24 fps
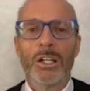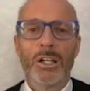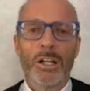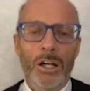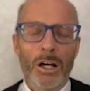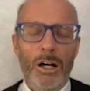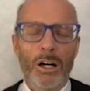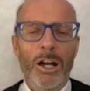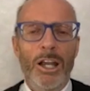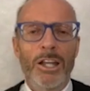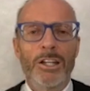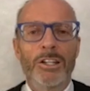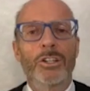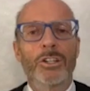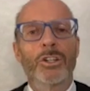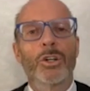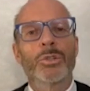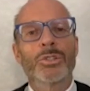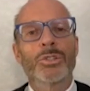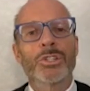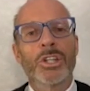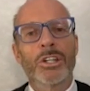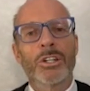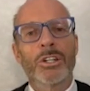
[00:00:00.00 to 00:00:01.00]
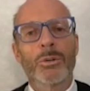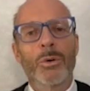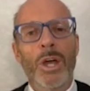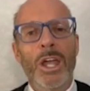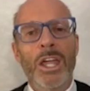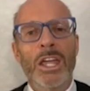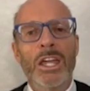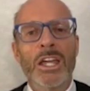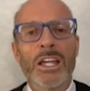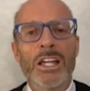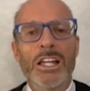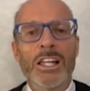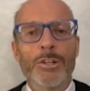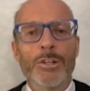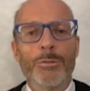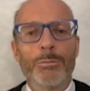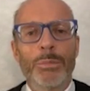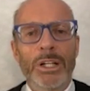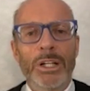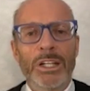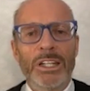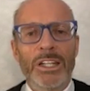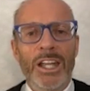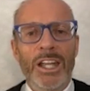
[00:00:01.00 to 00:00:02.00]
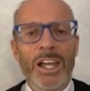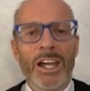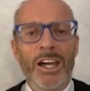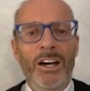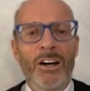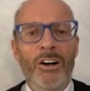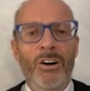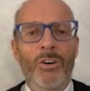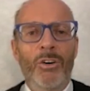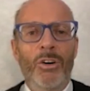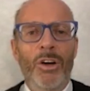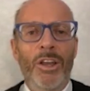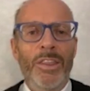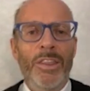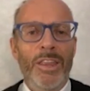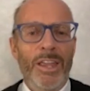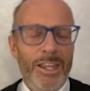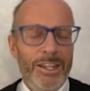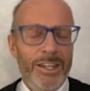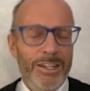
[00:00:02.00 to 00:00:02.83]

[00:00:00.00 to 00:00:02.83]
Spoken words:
All right, it goes the other way. But now, and